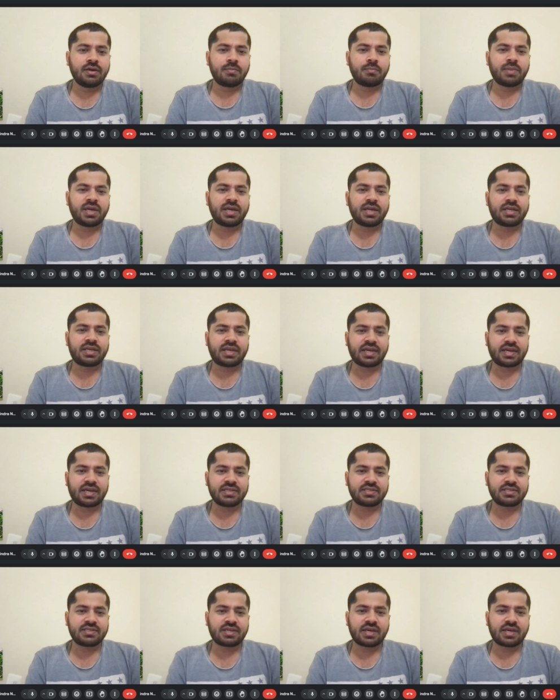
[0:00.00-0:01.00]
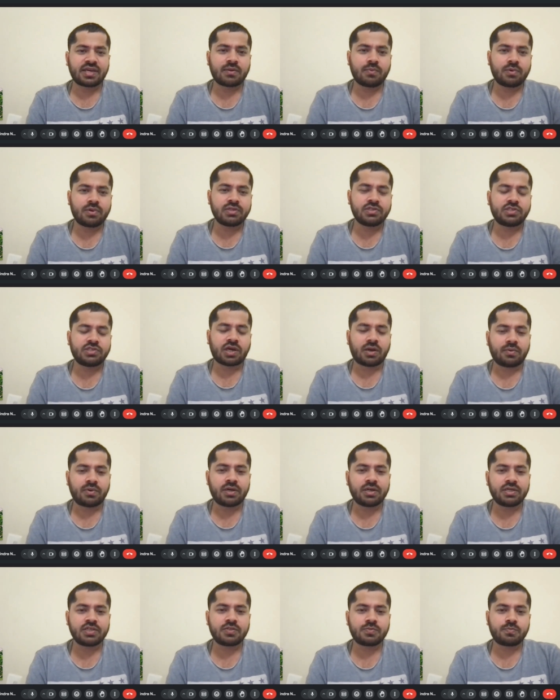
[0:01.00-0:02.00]
My tech stack was
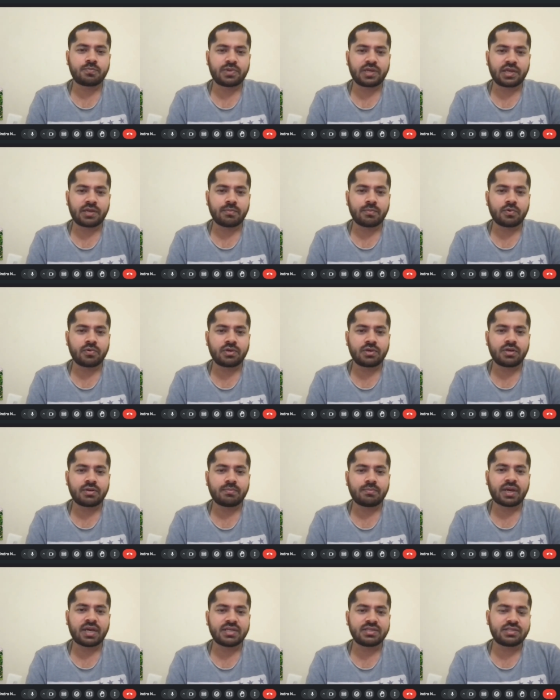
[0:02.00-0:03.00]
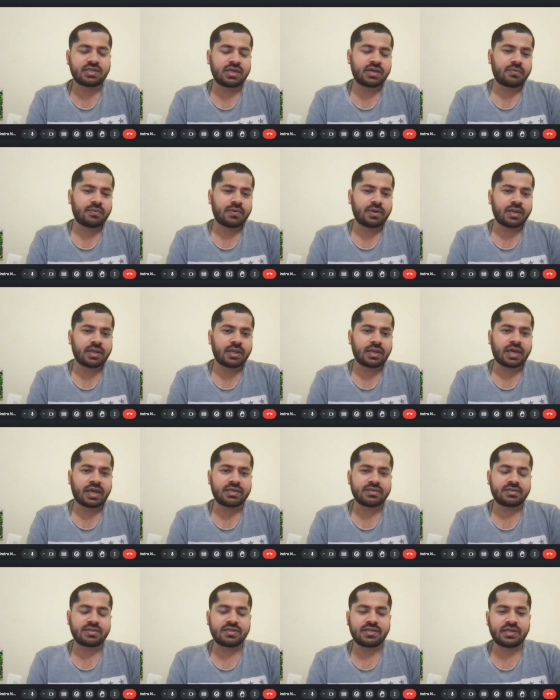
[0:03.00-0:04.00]
Java, Spring Boot, MySQL
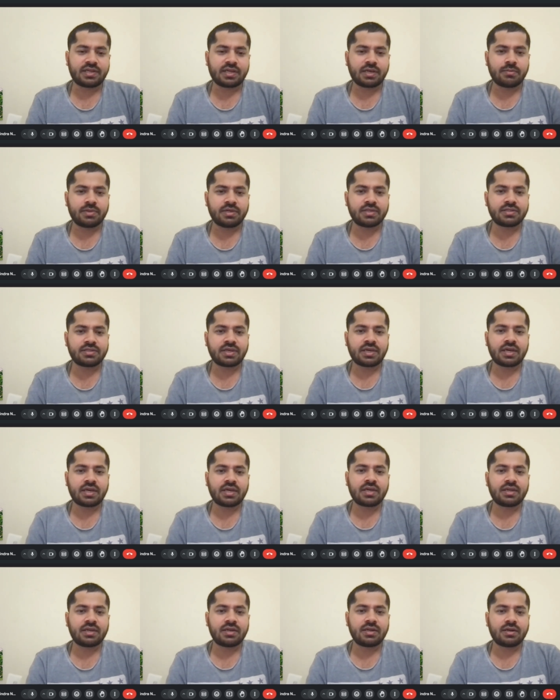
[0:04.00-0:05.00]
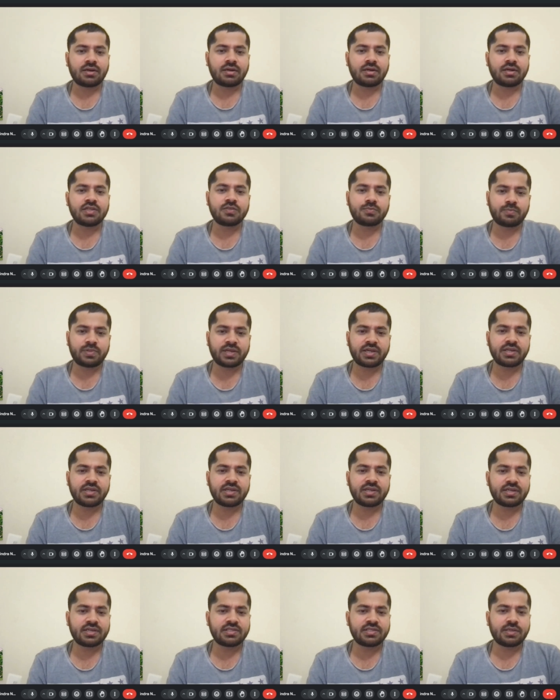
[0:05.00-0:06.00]
as a database, and uh, Spring
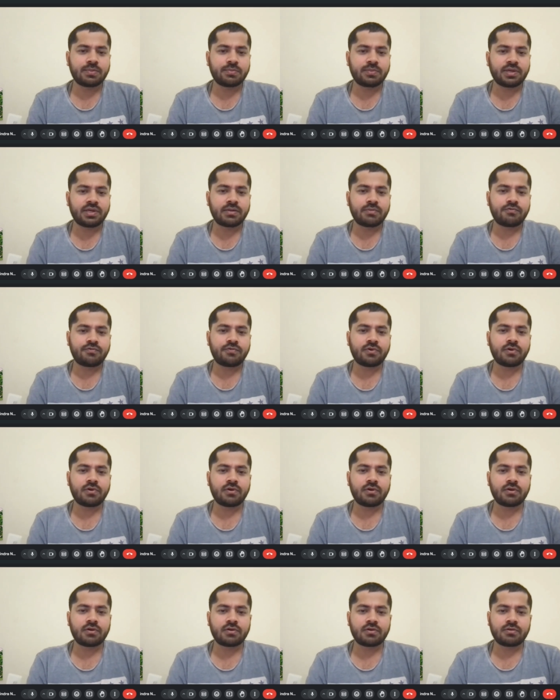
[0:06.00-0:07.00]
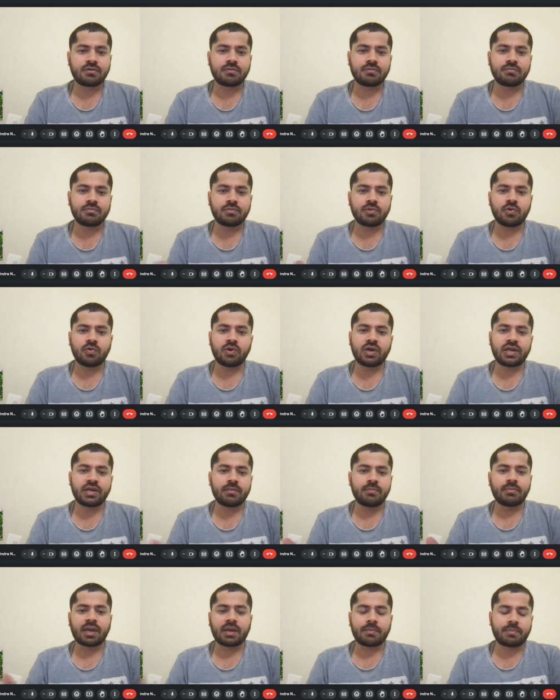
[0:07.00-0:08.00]
Data JPA for ORM
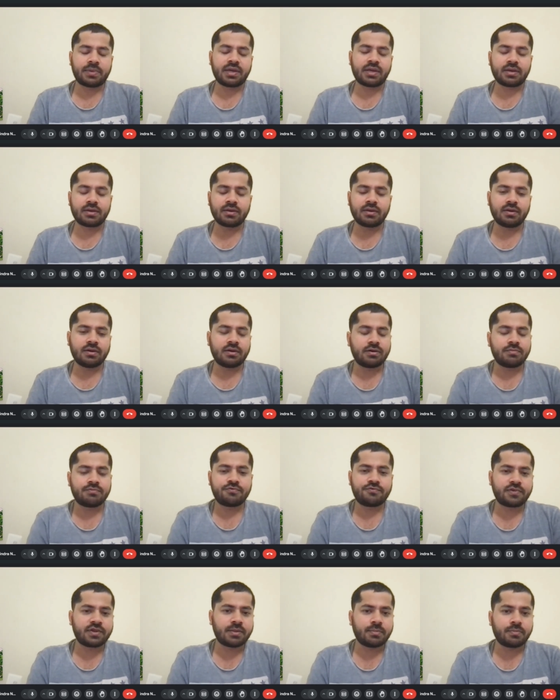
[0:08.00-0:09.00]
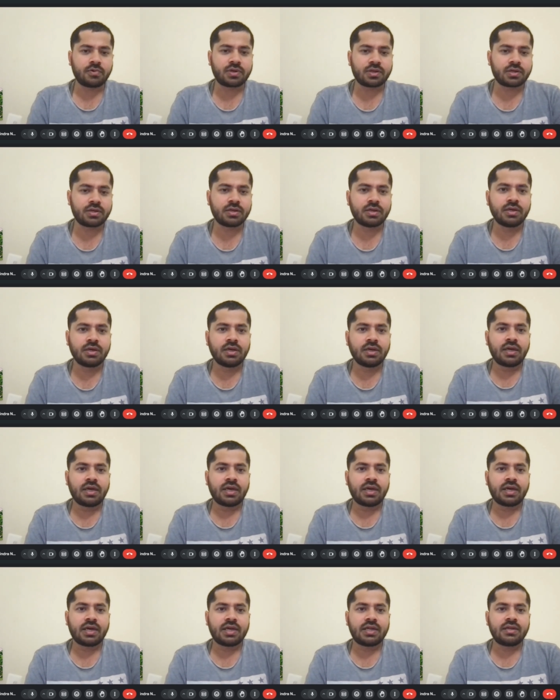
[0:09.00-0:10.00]
um, mapping uh, framework.
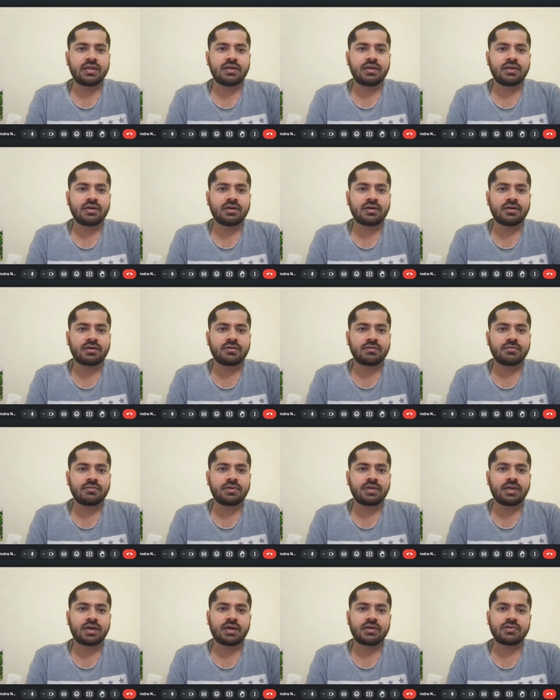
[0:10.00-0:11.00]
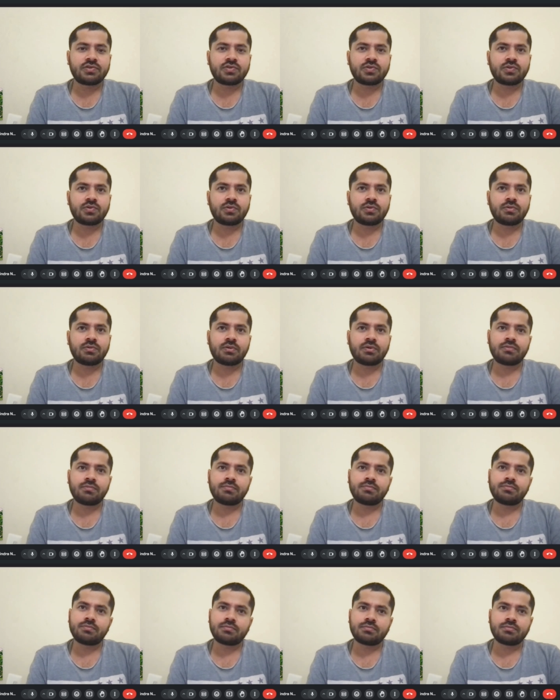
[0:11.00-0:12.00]
And uh, yeah, so
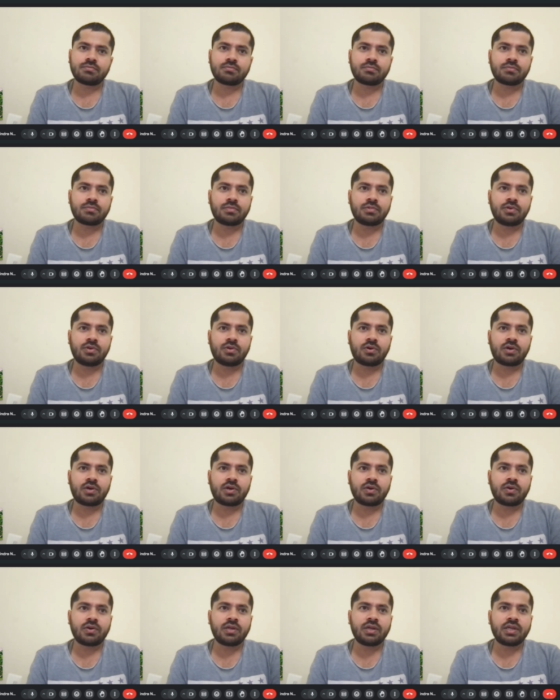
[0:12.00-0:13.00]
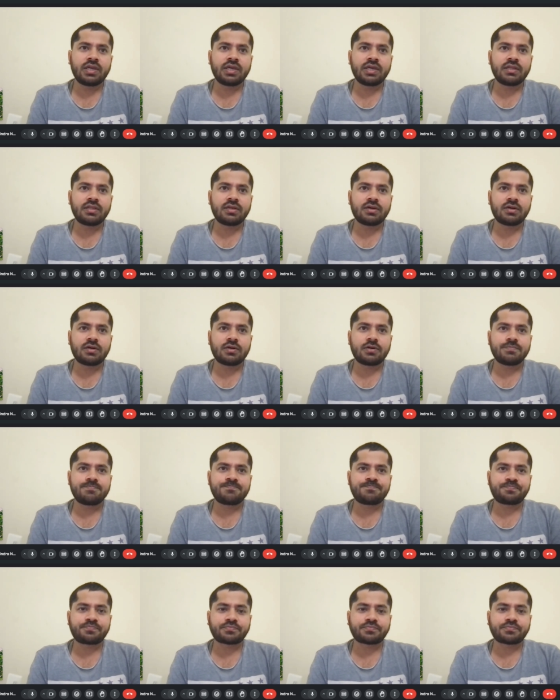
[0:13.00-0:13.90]
um, not only the